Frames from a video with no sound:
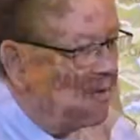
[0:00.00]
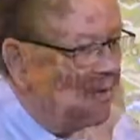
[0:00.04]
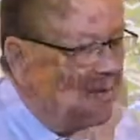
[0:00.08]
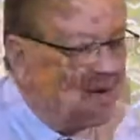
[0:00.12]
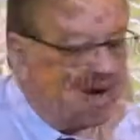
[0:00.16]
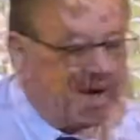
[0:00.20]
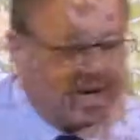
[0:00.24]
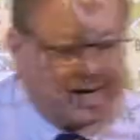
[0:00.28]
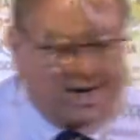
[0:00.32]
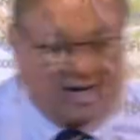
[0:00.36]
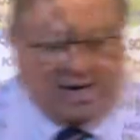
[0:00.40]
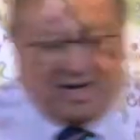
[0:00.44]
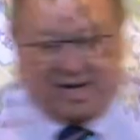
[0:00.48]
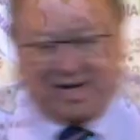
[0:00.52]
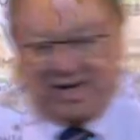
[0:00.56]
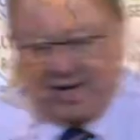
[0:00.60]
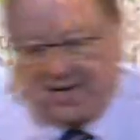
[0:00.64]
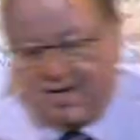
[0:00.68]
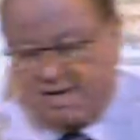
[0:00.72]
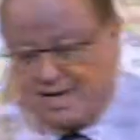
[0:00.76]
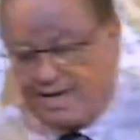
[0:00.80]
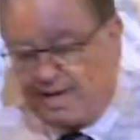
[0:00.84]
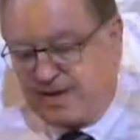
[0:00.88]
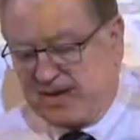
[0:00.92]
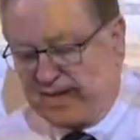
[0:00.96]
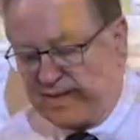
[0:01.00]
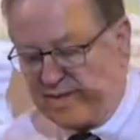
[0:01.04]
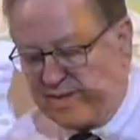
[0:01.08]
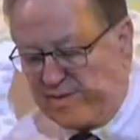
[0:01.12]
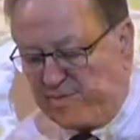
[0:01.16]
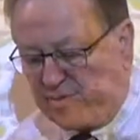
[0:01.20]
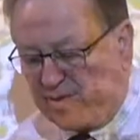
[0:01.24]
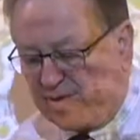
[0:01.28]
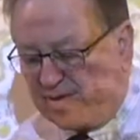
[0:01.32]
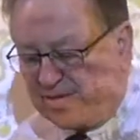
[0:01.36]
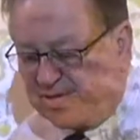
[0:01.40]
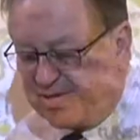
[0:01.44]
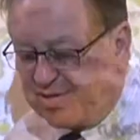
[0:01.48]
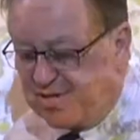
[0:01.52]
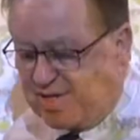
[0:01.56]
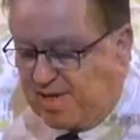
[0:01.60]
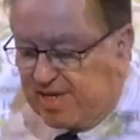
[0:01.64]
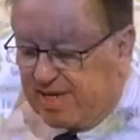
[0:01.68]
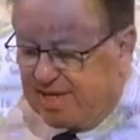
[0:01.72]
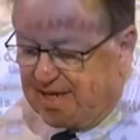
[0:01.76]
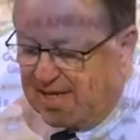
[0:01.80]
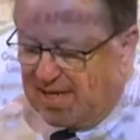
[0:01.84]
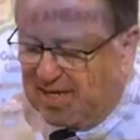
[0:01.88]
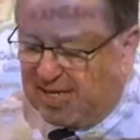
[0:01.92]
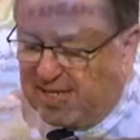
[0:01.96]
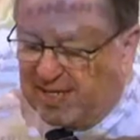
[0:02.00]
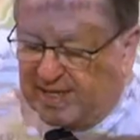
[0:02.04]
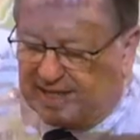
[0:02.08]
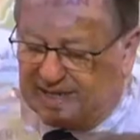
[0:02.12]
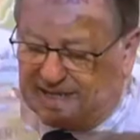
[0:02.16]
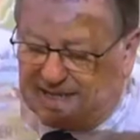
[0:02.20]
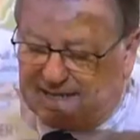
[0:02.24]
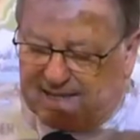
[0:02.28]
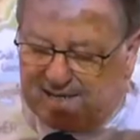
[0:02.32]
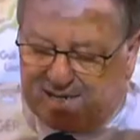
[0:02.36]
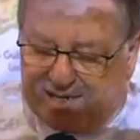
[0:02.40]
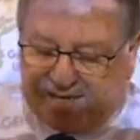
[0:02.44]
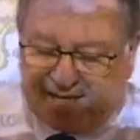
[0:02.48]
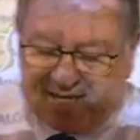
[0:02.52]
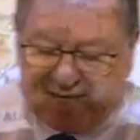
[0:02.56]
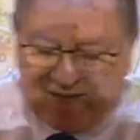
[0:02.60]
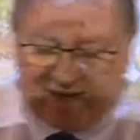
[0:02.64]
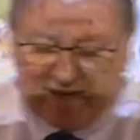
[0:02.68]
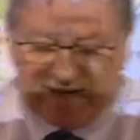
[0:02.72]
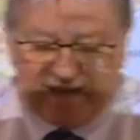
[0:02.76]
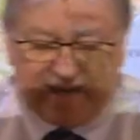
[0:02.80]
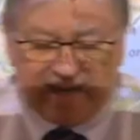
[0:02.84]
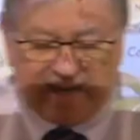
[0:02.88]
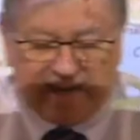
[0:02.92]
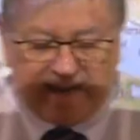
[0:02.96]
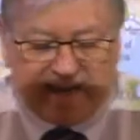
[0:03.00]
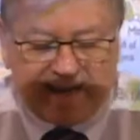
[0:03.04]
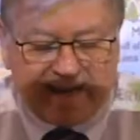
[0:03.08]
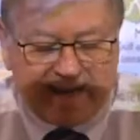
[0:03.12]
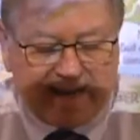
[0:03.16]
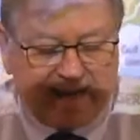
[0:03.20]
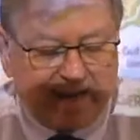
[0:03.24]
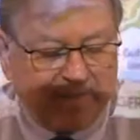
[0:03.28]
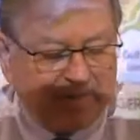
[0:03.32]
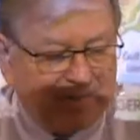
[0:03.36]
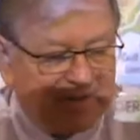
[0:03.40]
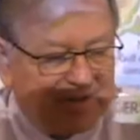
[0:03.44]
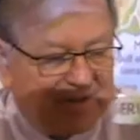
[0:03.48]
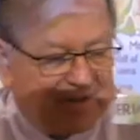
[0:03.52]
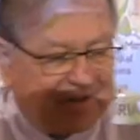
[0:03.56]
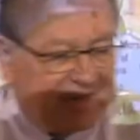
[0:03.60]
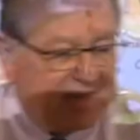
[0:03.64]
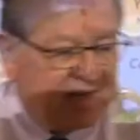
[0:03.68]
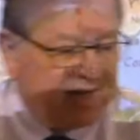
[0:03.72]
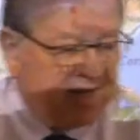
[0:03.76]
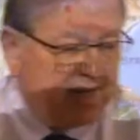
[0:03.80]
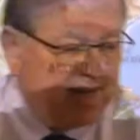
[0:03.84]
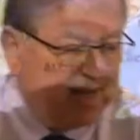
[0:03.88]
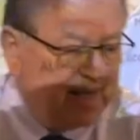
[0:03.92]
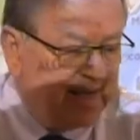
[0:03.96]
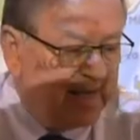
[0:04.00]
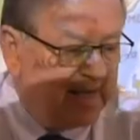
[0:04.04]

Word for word: where there was the Abbasid